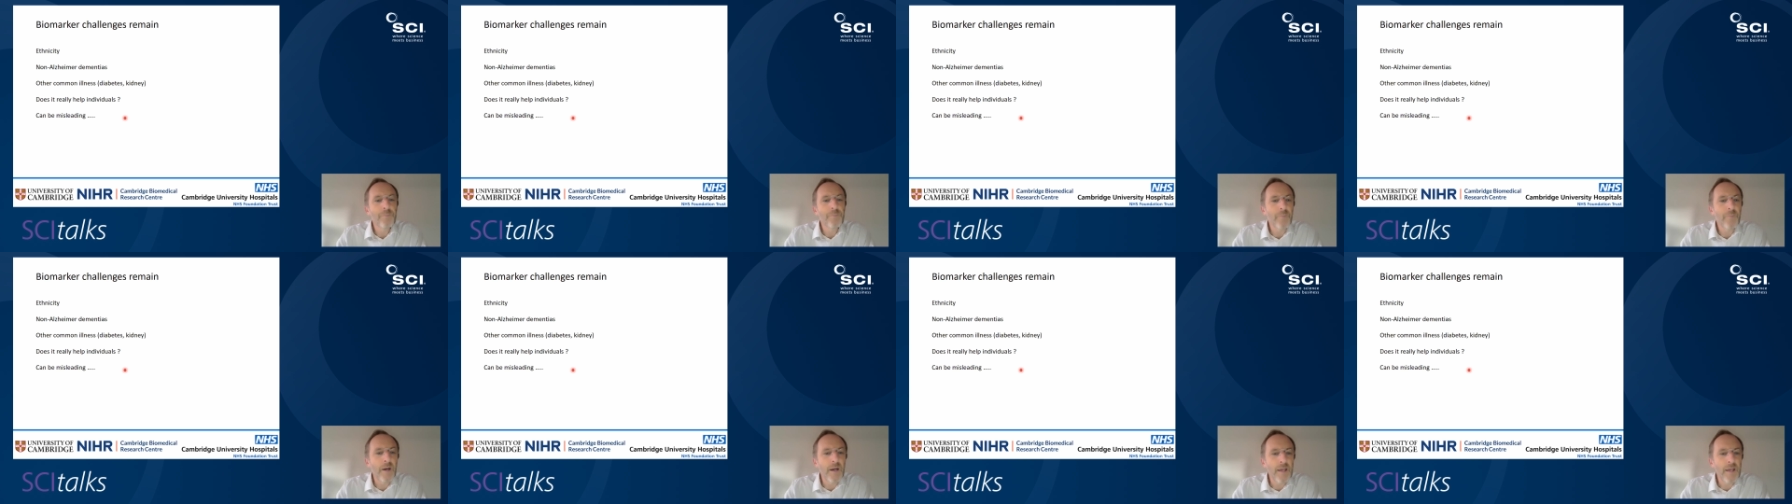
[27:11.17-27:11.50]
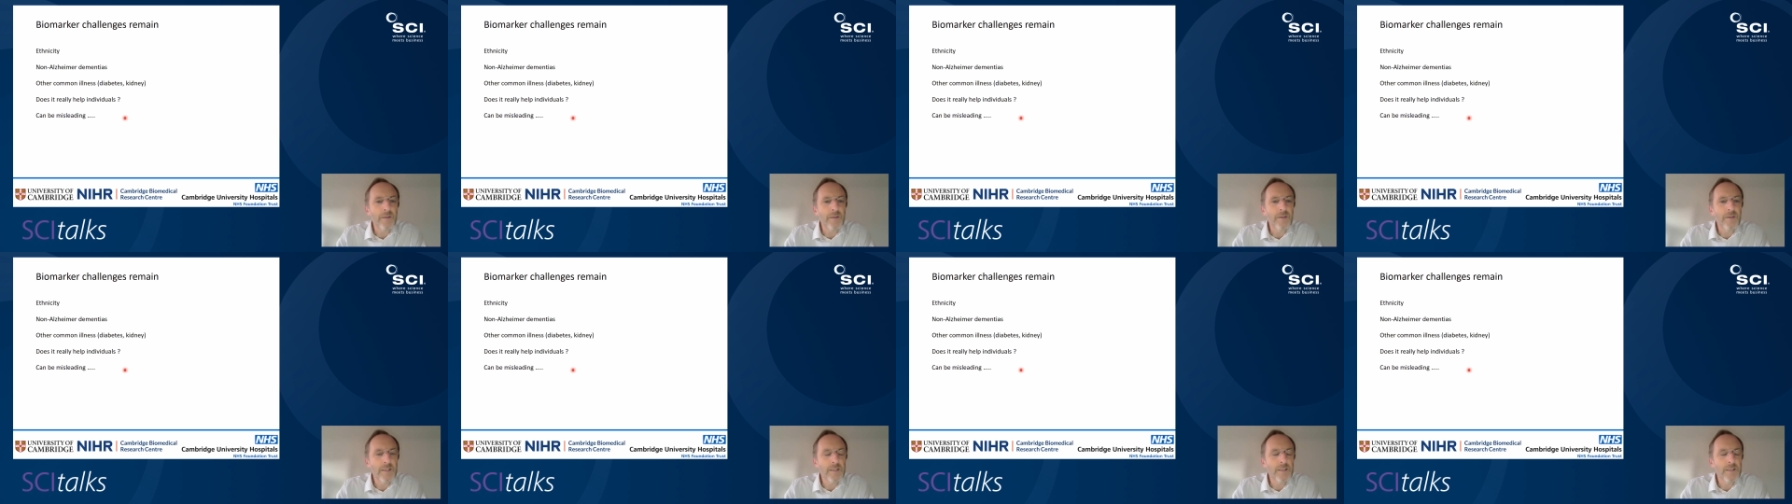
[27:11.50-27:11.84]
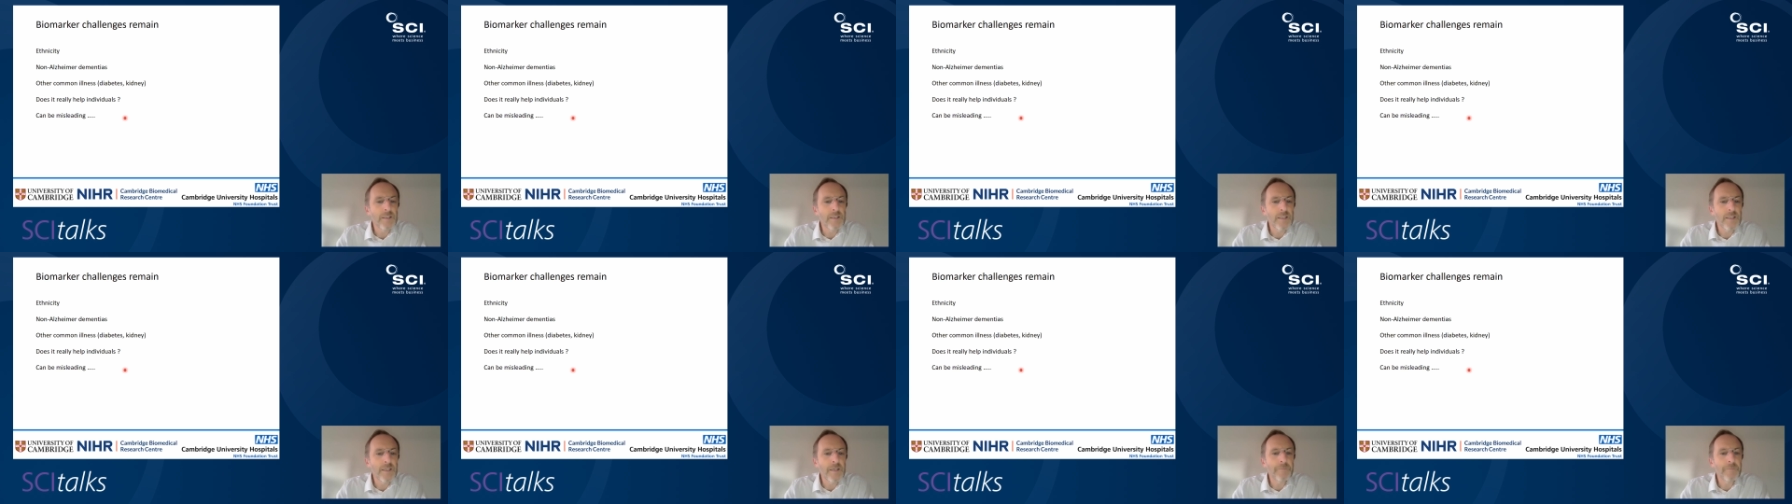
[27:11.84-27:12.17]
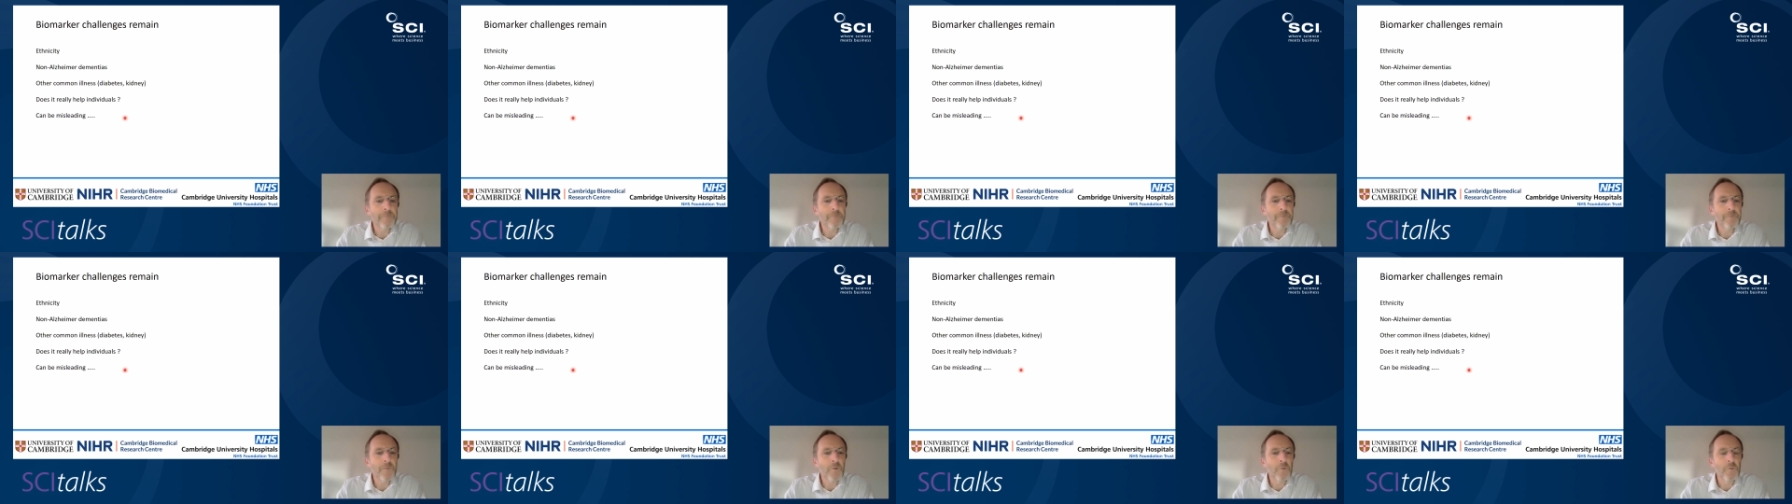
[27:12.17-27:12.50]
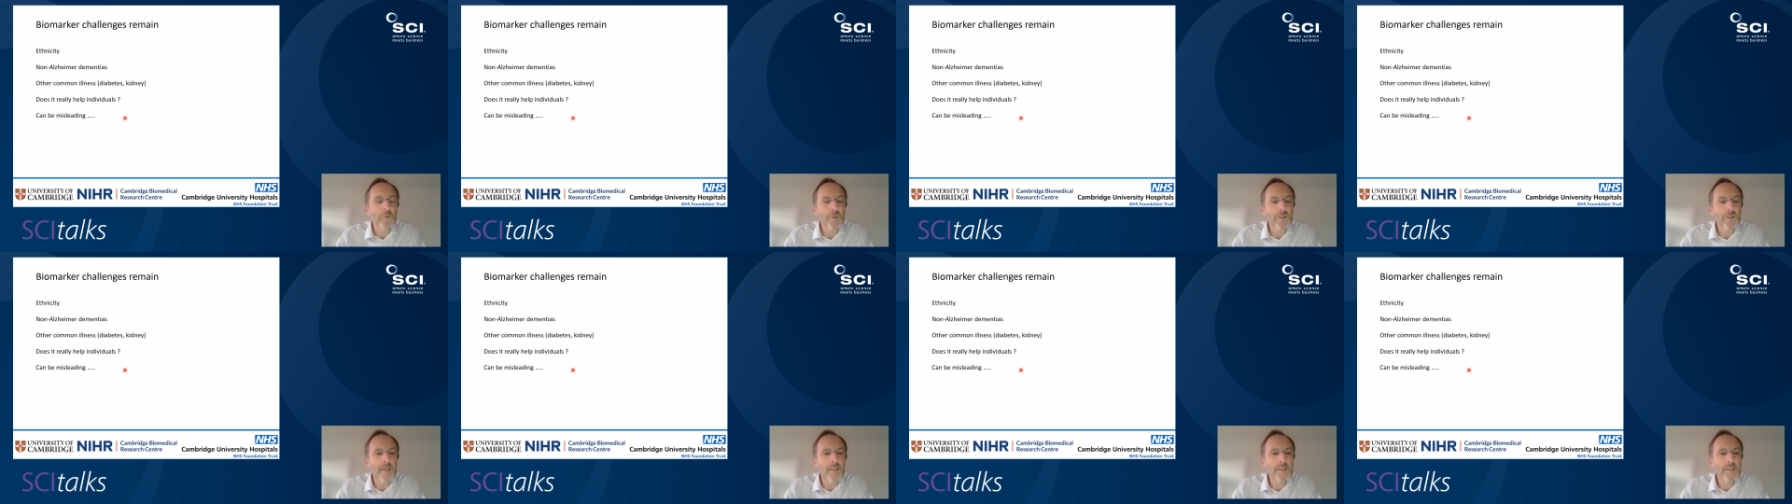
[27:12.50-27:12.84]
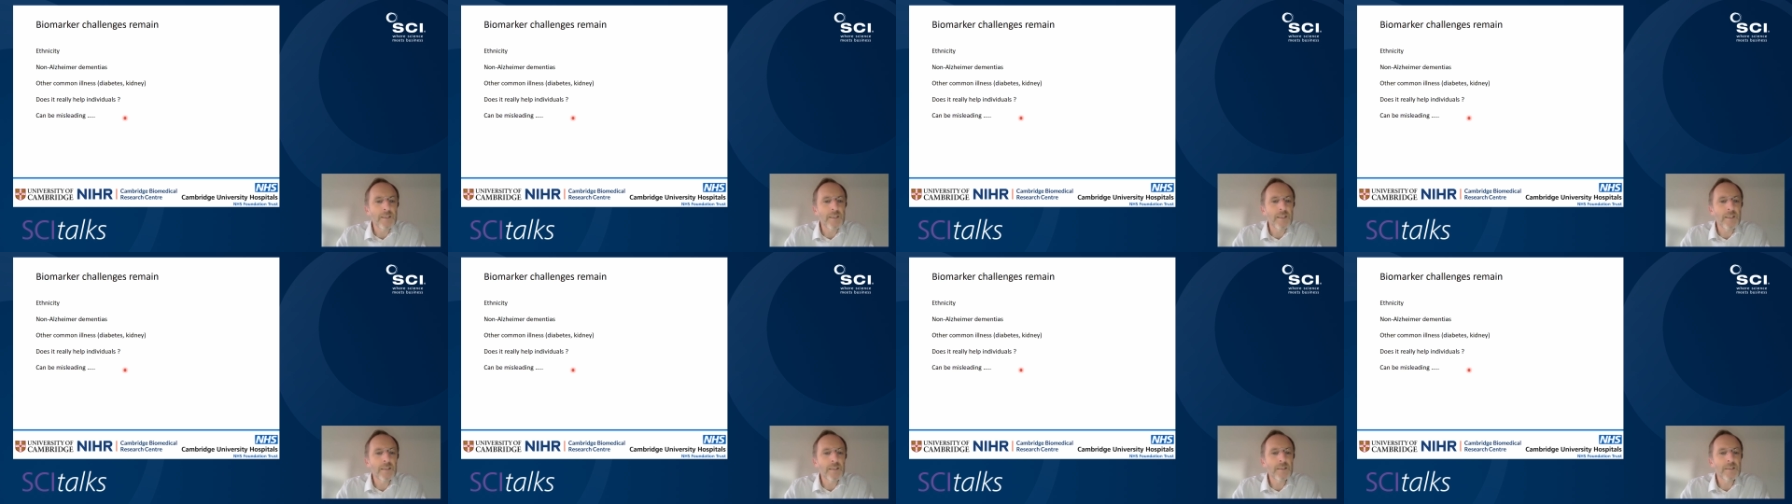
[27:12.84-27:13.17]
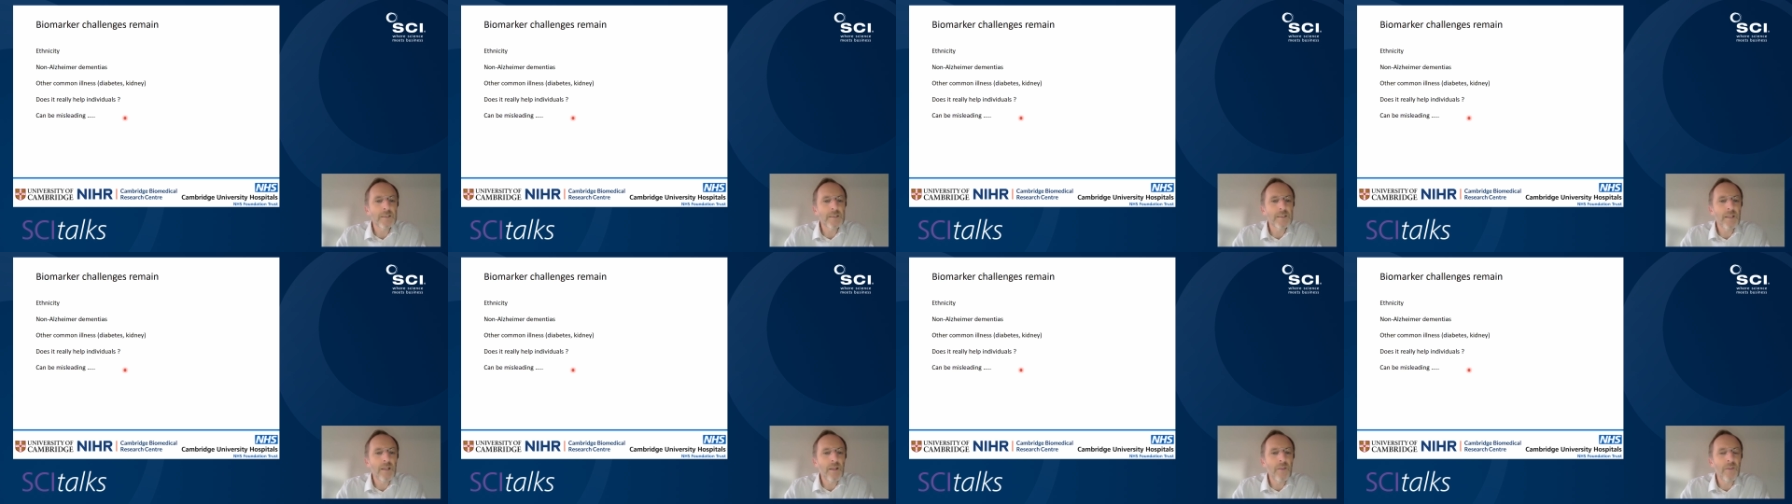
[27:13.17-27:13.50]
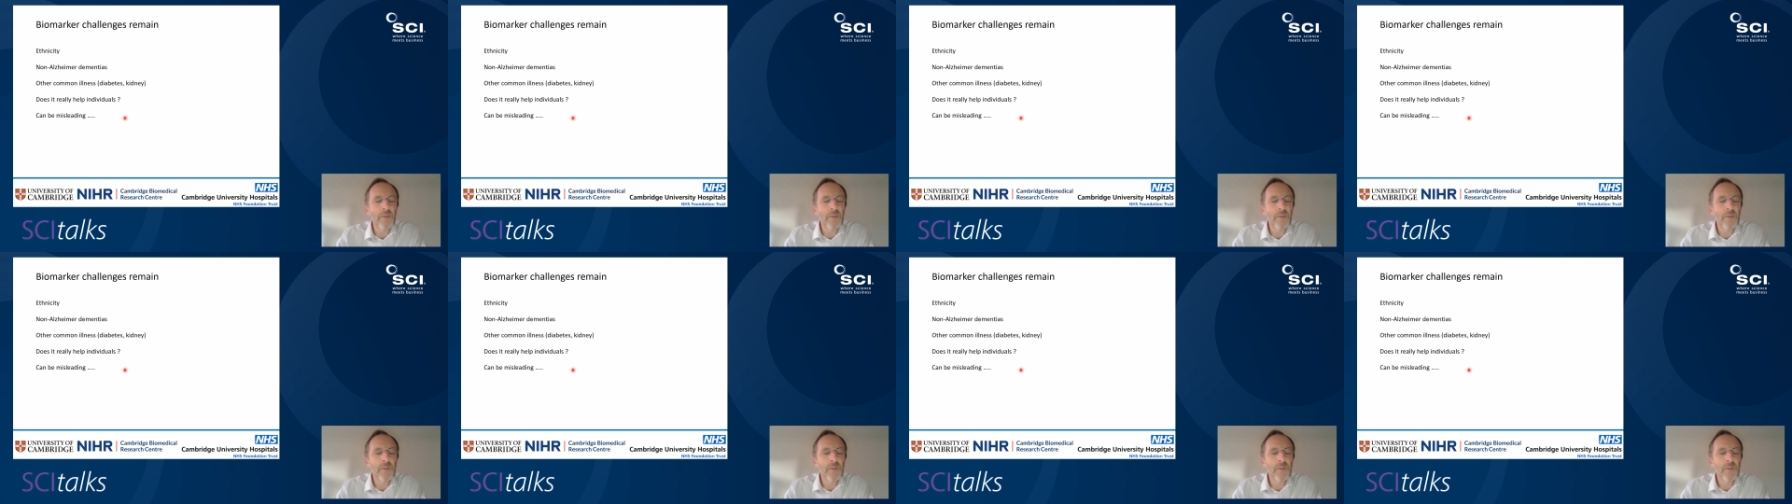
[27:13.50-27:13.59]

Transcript: by ethnicity or genetics,